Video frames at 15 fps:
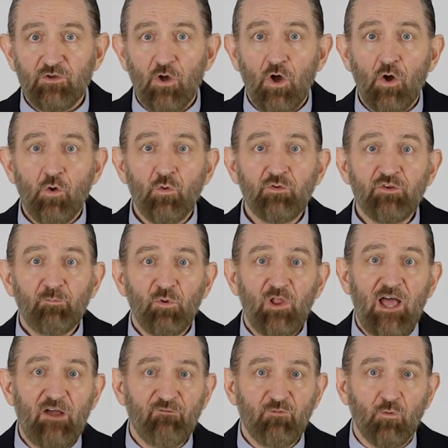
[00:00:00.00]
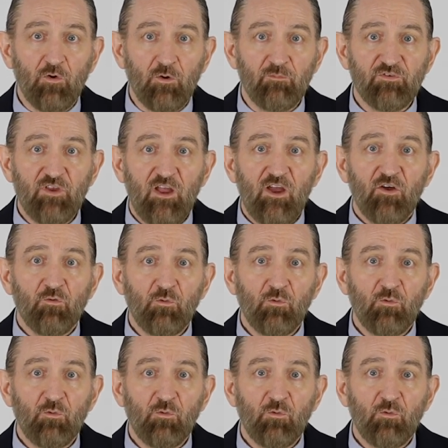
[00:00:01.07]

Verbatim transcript: to owned platforms